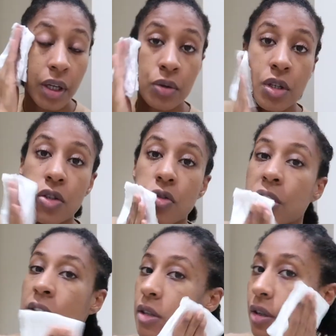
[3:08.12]
now just
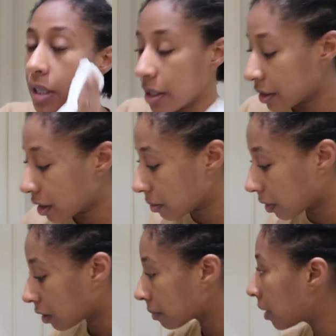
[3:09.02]
rinsed the cleansing
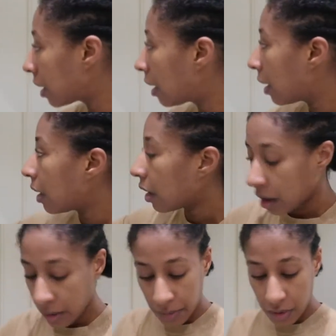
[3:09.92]
balm.
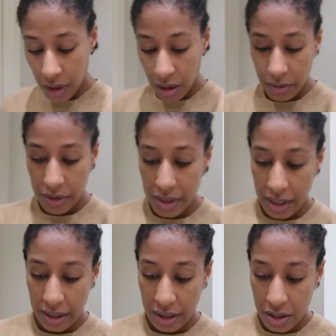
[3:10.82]
So I must
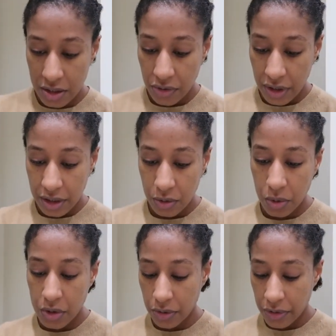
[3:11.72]
say, and I just felt it
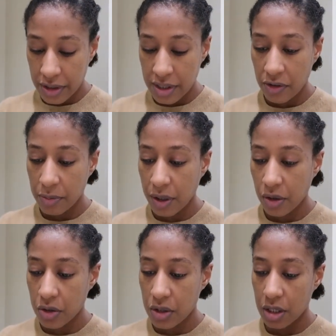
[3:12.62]
was offensive,
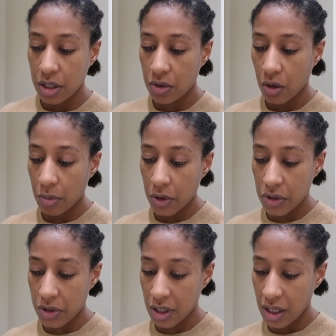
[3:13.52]
because it
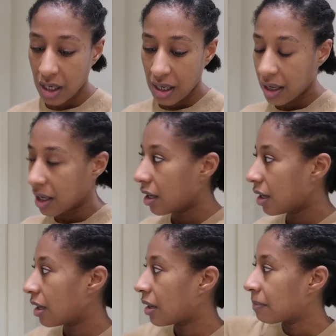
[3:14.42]
almost
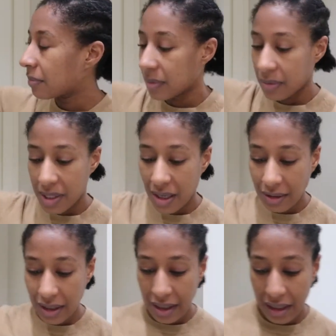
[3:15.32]

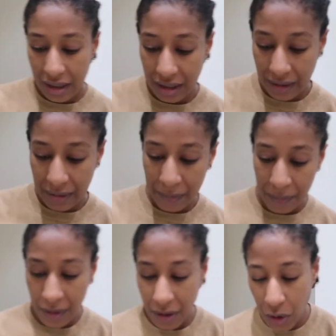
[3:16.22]
sounded like
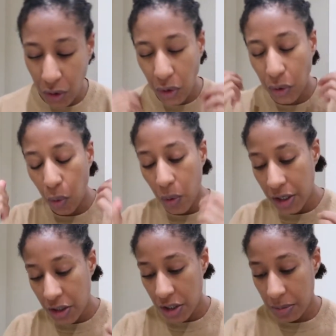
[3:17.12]
the
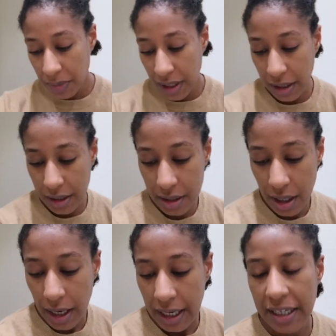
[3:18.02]
way she speaks
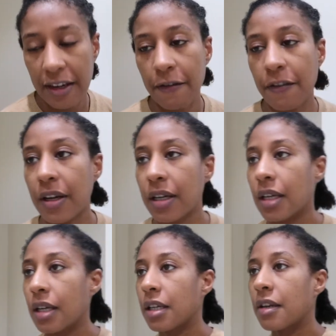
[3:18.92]
in a
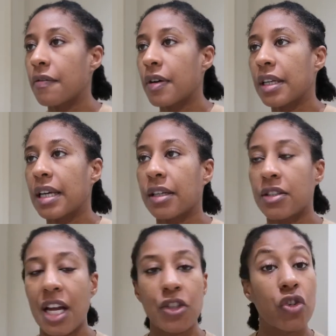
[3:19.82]
very
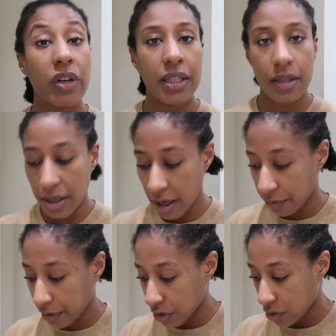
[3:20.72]
exaggerated
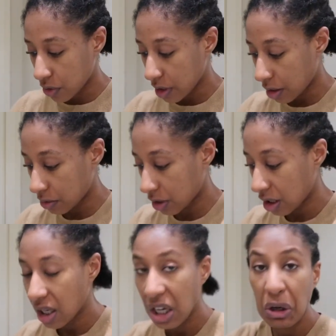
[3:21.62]
effort to sound
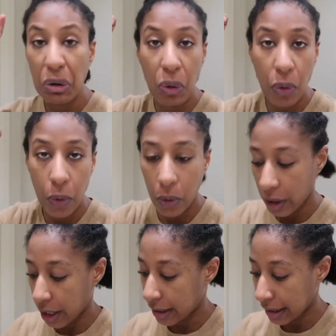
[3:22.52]
cool
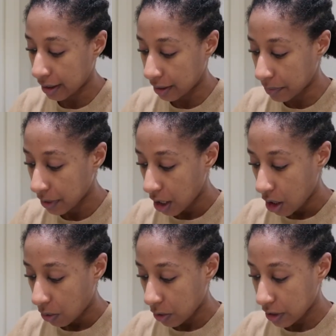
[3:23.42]
and hip
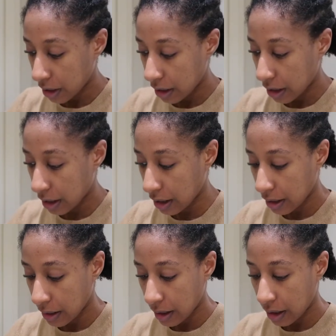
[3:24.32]
was
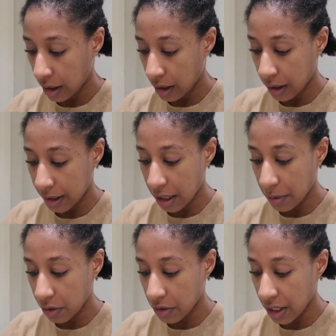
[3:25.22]
like, it
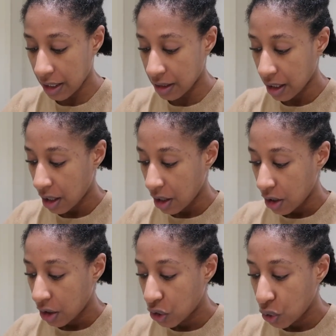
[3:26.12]
came across as,
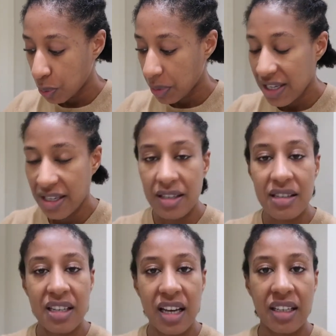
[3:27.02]
you
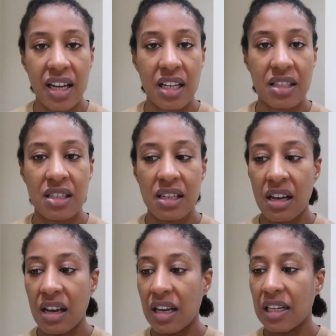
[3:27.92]
peasants cannot
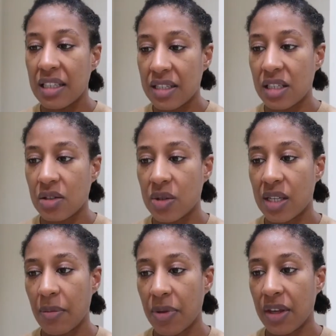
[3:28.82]
listen to
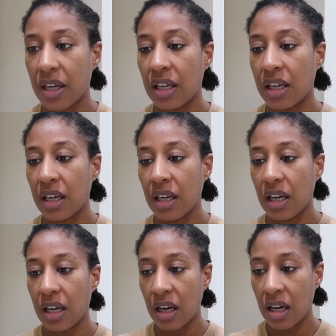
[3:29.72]
something
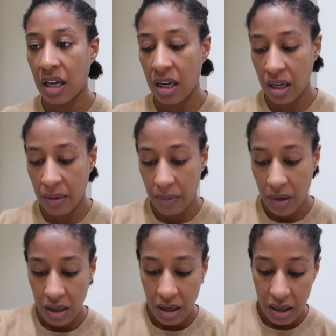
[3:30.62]

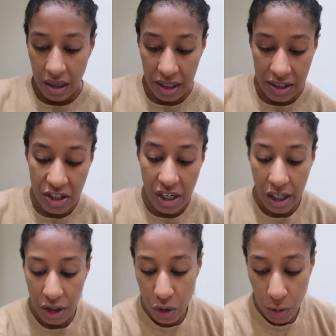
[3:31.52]

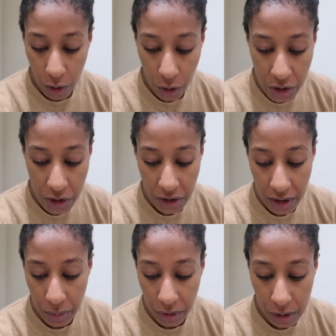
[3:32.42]
intellectual or
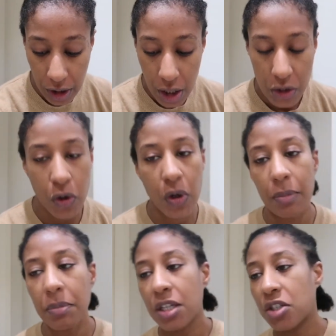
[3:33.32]
cerebral, so
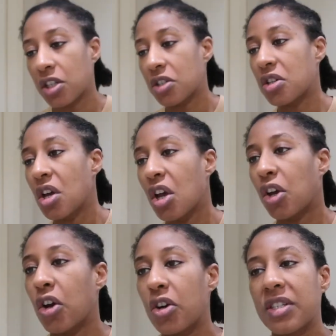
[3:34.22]
let me just
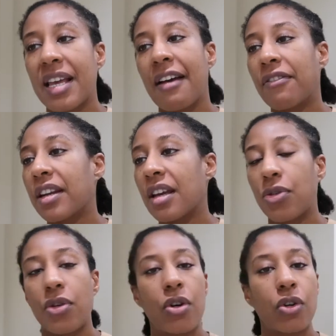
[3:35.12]
curse
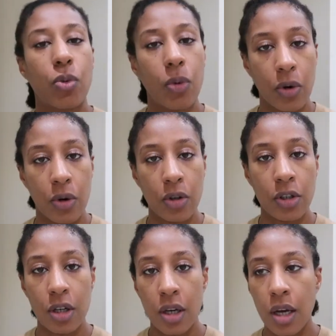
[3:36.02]
every third word